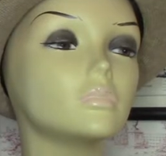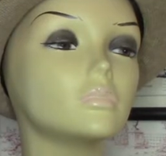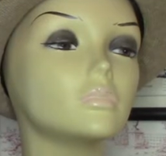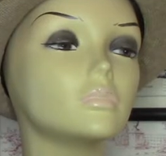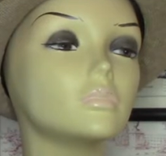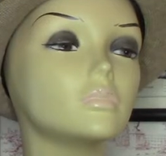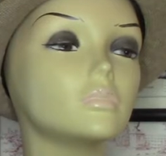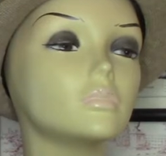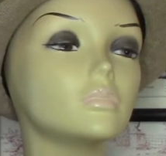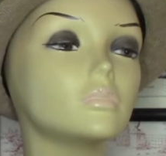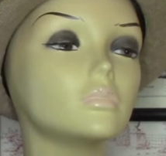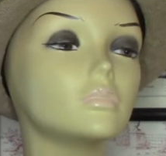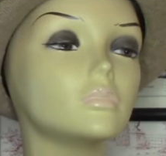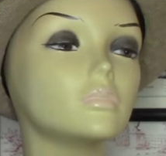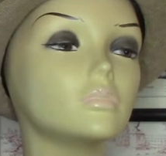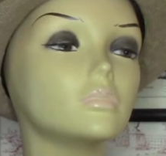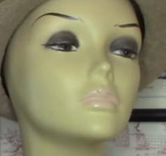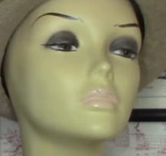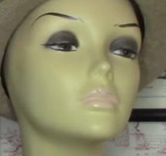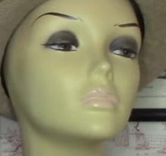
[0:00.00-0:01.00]

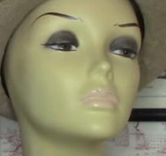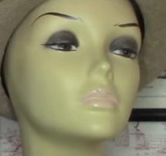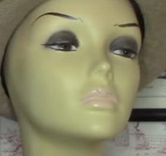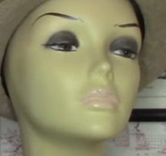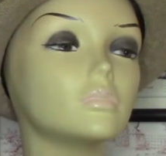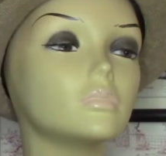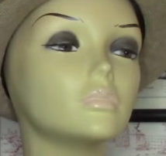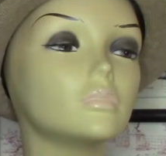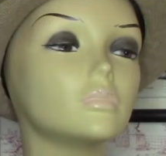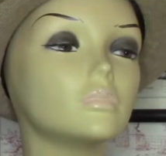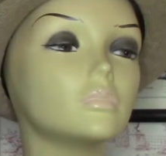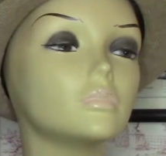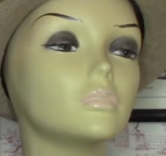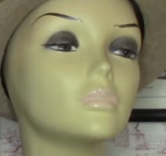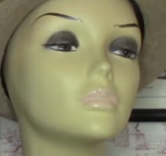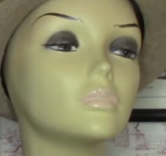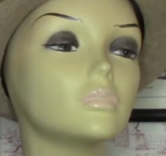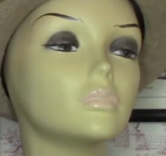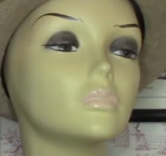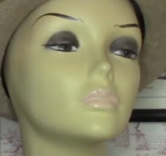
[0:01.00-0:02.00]

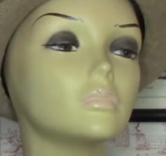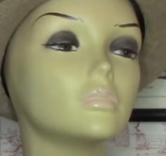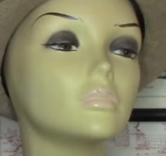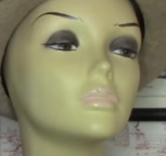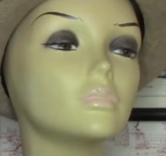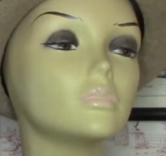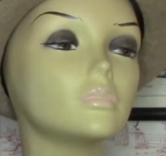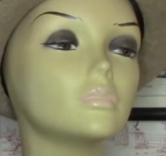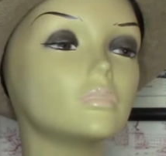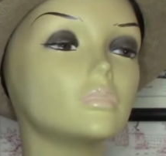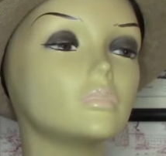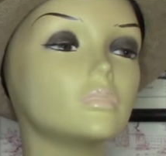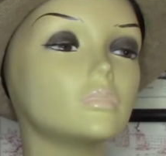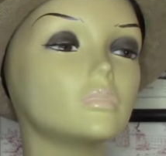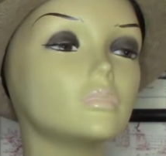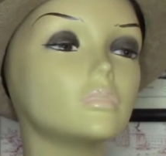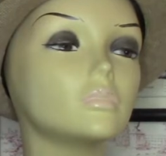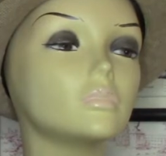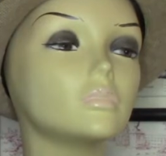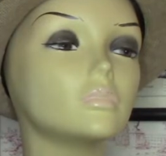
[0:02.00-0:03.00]

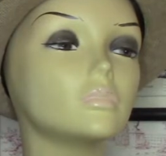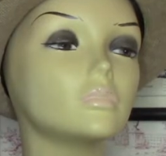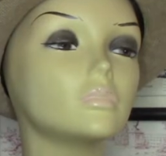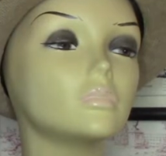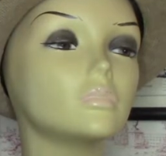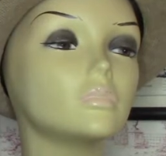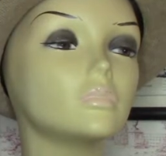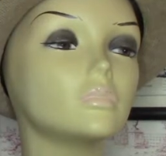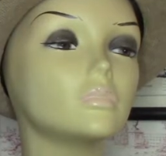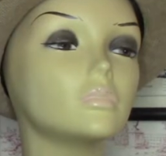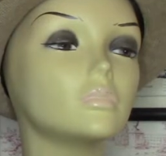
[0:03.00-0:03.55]
[no speech]